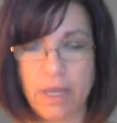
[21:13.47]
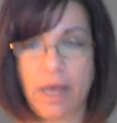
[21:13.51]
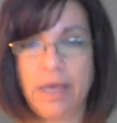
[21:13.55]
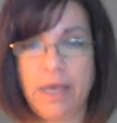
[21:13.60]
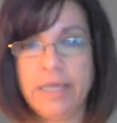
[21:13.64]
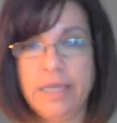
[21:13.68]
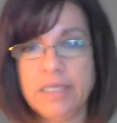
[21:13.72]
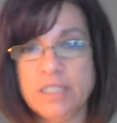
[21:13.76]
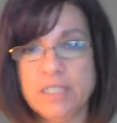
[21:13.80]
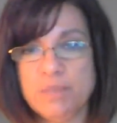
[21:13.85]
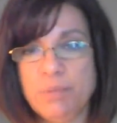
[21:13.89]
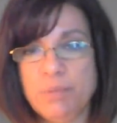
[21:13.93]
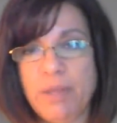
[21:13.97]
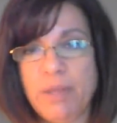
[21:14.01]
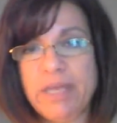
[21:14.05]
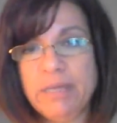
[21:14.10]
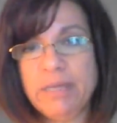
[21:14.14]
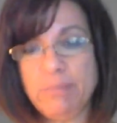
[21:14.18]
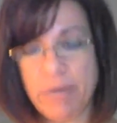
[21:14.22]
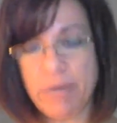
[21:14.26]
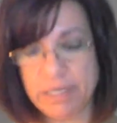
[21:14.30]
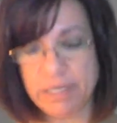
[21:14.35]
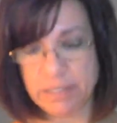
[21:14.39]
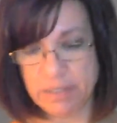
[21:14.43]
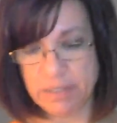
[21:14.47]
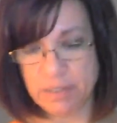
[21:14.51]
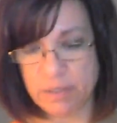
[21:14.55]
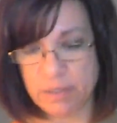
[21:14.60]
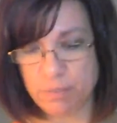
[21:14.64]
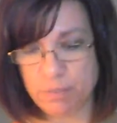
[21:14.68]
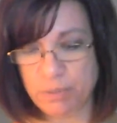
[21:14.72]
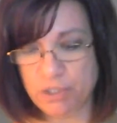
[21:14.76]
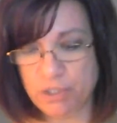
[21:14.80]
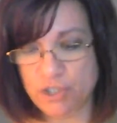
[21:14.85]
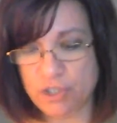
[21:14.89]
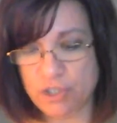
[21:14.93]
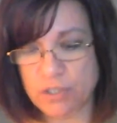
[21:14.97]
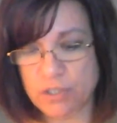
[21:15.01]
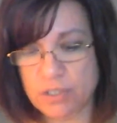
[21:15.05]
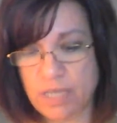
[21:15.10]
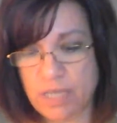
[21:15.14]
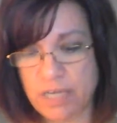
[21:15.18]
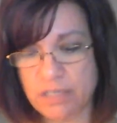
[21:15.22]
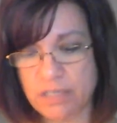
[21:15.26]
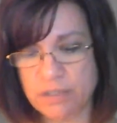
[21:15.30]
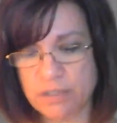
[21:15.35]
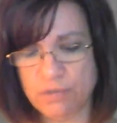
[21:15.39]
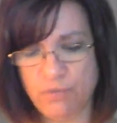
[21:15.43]
I explain my suspicions
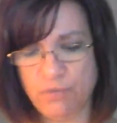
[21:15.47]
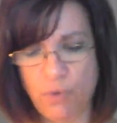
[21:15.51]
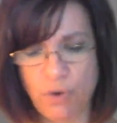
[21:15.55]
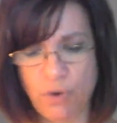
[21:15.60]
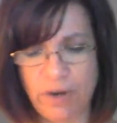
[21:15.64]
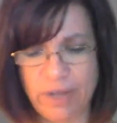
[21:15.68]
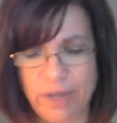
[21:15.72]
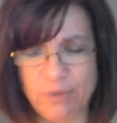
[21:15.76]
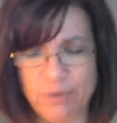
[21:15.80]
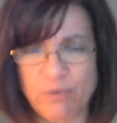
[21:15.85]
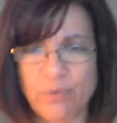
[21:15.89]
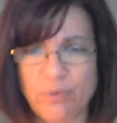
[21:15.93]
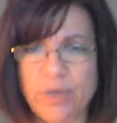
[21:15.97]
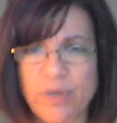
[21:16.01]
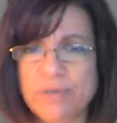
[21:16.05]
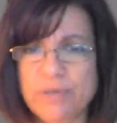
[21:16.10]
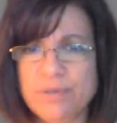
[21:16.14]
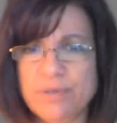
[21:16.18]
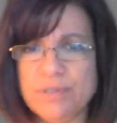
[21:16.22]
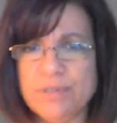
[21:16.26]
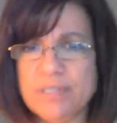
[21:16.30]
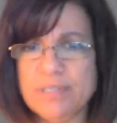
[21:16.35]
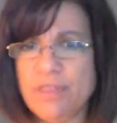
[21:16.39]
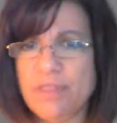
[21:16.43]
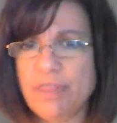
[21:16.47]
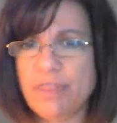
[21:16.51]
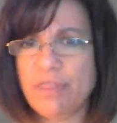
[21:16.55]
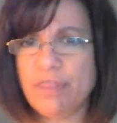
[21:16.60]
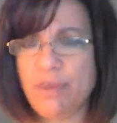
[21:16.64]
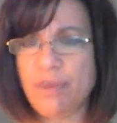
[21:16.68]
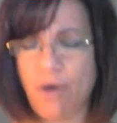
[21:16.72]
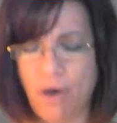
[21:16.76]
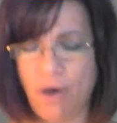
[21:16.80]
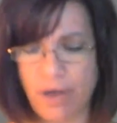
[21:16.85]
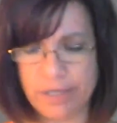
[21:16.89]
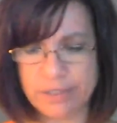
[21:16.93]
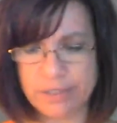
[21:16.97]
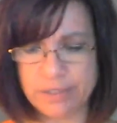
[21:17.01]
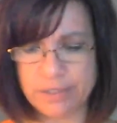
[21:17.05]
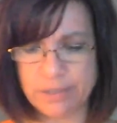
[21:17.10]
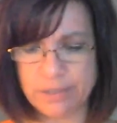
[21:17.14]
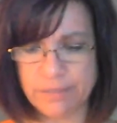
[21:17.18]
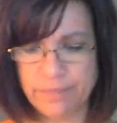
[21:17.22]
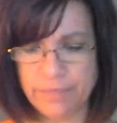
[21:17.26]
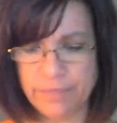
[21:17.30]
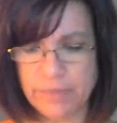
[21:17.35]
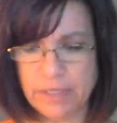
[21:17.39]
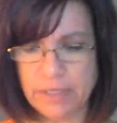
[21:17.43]
and his forehead wrinkles in thought.
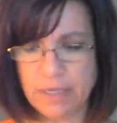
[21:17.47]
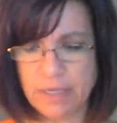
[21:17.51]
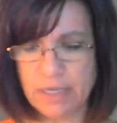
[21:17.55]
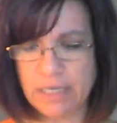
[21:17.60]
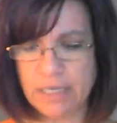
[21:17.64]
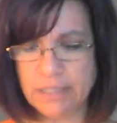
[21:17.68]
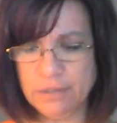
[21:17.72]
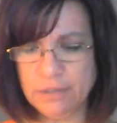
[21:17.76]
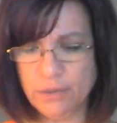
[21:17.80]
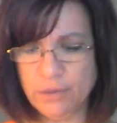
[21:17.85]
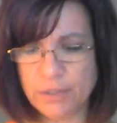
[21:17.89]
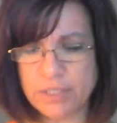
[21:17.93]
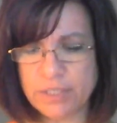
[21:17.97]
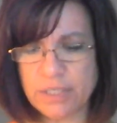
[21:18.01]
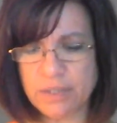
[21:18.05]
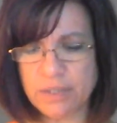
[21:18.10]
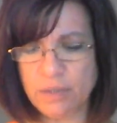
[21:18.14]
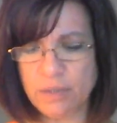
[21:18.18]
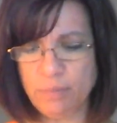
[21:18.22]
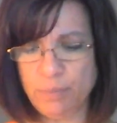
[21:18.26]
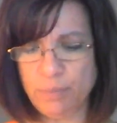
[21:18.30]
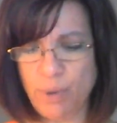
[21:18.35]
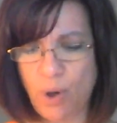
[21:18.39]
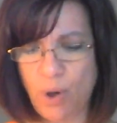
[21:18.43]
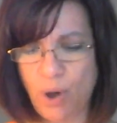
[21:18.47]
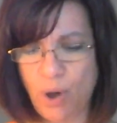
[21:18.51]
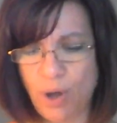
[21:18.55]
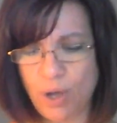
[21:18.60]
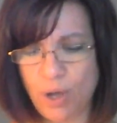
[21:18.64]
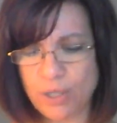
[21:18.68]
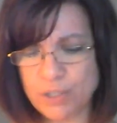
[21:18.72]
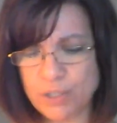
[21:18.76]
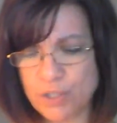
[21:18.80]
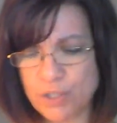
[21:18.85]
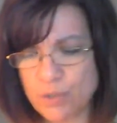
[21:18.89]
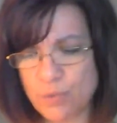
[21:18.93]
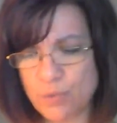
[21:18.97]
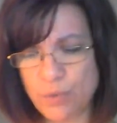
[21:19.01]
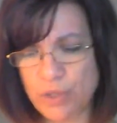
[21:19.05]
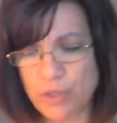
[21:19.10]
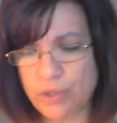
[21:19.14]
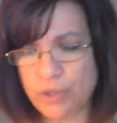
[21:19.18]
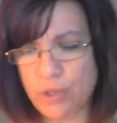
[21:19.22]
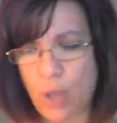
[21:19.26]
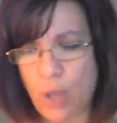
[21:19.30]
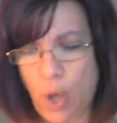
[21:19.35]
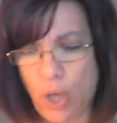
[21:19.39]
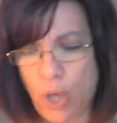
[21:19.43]
He looks at the pond with
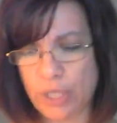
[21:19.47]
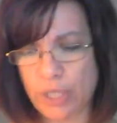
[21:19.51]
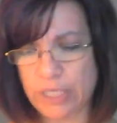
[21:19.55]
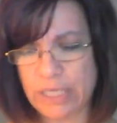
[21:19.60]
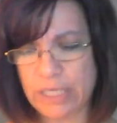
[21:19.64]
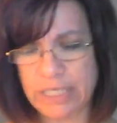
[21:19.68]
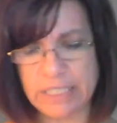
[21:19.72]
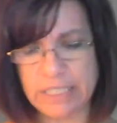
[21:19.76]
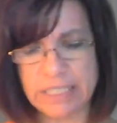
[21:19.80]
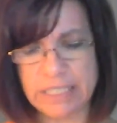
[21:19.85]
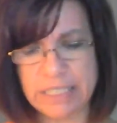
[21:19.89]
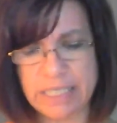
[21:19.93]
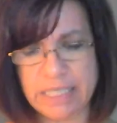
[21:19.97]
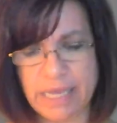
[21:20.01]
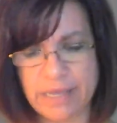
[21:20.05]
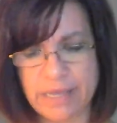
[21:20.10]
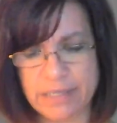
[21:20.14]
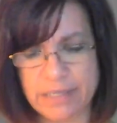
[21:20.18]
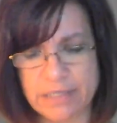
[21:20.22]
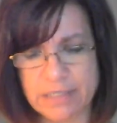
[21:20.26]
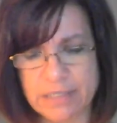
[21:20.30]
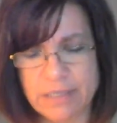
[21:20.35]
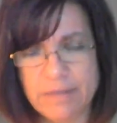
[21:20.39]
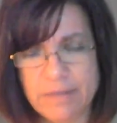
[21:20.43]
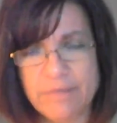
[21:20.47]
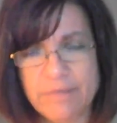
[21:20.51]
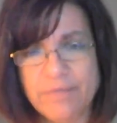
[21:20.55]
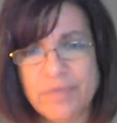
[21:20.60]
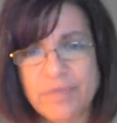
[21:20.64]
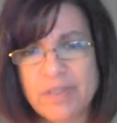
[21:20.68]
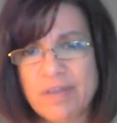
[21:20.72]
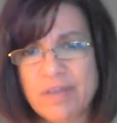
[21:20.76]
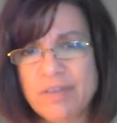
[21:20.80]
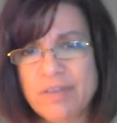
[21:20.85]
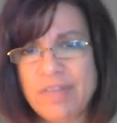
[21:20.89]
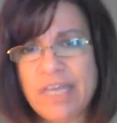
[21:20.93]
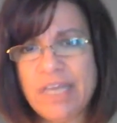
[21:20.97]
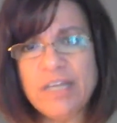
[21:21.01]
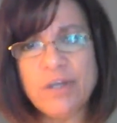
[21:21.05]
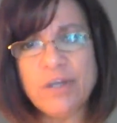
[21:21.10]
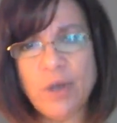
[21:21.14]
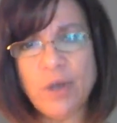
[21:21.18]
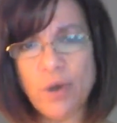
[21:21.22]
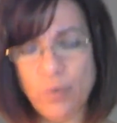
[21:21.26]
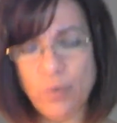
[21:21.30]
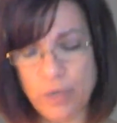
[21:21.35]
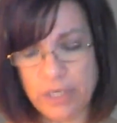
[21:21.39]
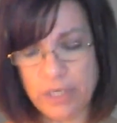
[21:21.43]
longing and says, they
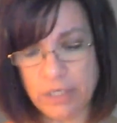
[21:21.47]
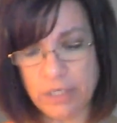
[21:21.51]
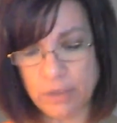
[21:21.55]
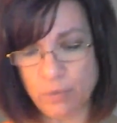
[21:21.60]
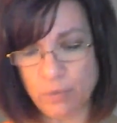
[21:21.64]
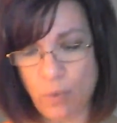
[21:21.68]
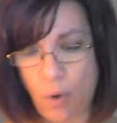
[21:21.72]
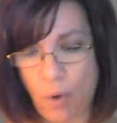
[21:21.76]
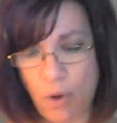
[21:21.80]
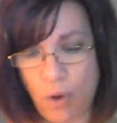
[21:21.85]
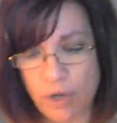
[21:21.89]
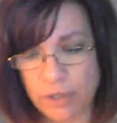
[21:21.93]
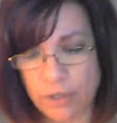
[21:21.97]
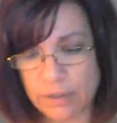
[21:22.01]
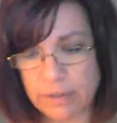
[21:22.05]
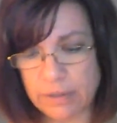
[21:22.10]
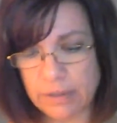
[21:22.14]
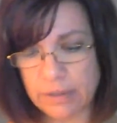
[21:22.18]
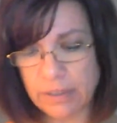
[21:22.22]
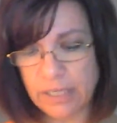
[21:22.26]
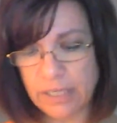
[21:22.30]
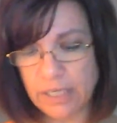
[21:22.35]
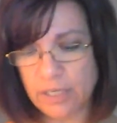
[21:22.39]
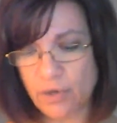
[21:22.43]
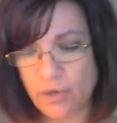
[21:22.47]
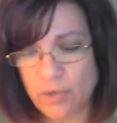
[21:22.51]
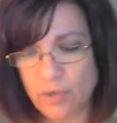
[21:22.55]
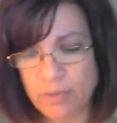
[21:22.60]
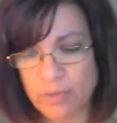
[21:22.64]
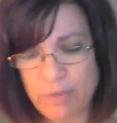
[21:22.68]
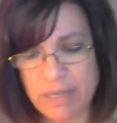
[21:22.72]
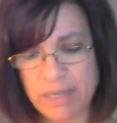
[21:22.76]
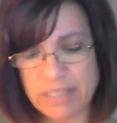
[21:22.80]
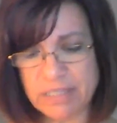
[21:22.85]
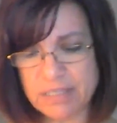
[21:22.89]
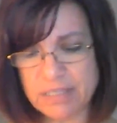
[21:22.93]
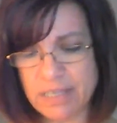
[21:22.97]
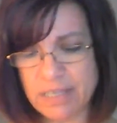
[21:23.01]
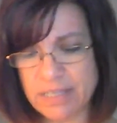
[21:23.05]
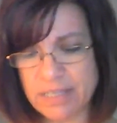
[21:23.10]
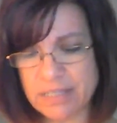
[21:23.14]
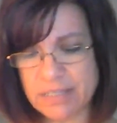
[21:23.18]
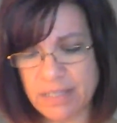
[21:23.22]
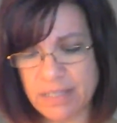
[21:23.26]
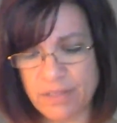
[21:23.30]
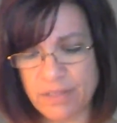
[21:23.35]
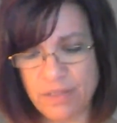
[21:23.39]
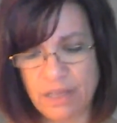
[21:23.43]
know we need water. It only makes
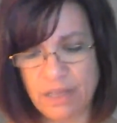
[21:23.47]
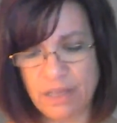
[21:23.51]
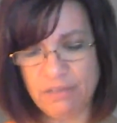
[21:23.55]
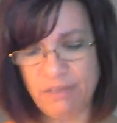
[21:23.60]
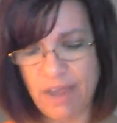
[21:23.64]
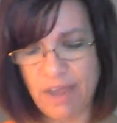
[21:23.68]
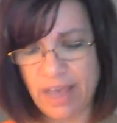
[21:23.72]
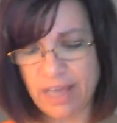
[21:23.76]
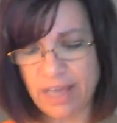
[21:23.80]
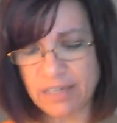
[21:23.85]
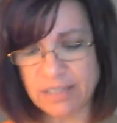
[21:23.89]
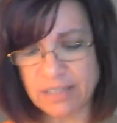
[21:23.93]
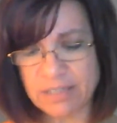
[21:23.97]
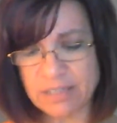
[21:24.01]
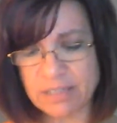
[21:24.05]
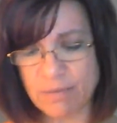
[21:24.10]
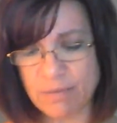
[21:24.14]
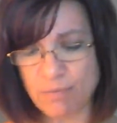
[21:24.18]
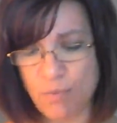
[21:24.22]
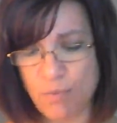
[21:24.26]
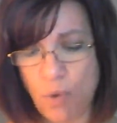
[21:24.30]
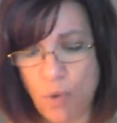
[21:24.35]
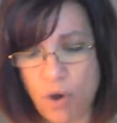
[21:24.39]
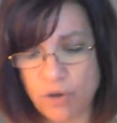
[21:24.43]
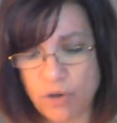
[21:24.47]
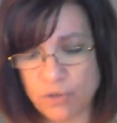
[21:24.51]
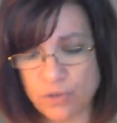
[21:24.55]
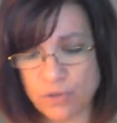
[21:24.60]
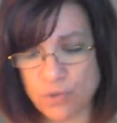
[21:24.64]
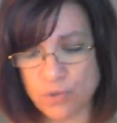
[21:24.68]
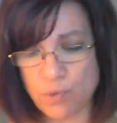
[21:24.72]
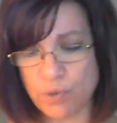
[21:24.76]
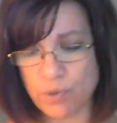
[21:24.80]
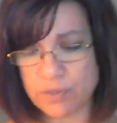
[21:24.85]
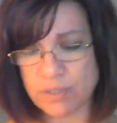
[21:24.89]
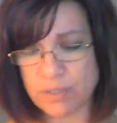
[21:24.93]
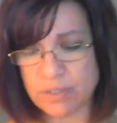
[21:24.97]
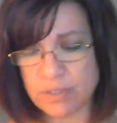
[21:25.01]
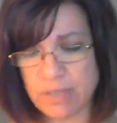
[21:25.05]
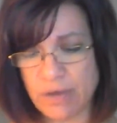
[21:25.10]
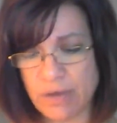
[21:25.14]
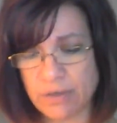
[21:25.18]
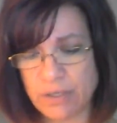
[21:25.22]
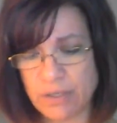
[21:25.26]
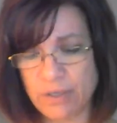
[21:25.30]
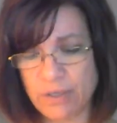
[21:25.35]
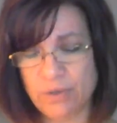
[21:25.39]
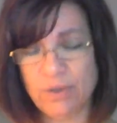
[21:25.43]
sense that they've added some water sources
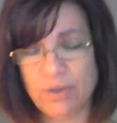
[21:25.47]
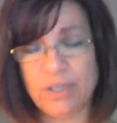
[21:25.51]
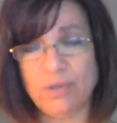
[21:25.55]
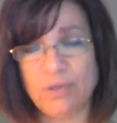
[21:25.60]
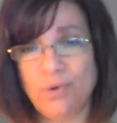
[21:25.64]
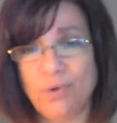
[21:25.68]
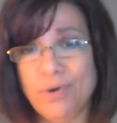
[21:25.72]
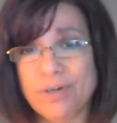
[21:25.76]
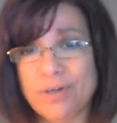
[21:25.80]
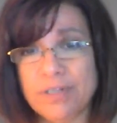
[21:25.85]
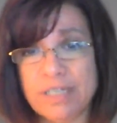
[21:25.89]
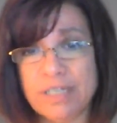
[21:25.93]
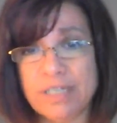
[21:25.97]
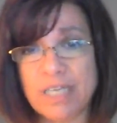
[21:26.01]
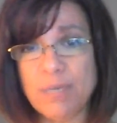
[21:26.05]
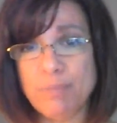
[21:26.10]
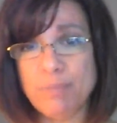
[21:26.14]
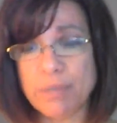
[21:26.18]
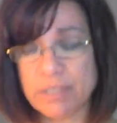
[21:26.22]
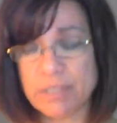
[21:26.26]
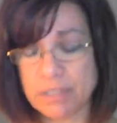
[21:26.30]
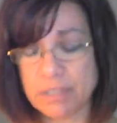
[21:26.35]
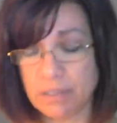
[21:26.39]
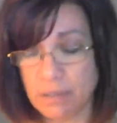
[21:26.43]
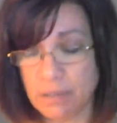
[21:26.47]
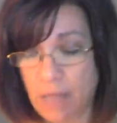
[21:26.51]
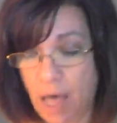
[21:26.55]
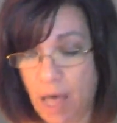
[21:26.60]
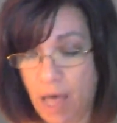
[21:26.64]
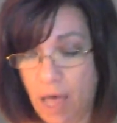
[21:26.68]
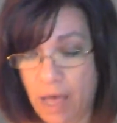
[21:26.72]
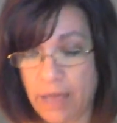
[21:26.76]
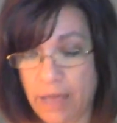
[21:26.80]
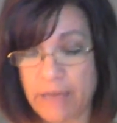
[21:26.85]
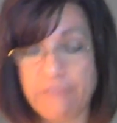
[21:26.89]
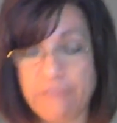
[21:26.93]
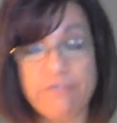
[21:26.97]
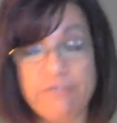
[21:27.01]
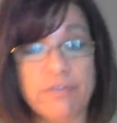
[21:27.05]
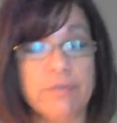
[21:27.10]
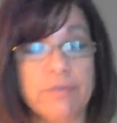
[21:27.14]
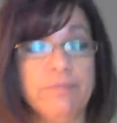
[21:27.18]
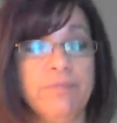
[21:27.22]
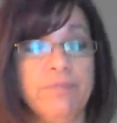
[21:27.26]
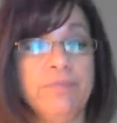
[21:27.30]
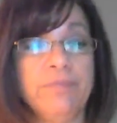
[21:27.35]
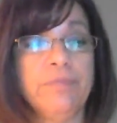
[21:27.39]
out here in order to keep us alive.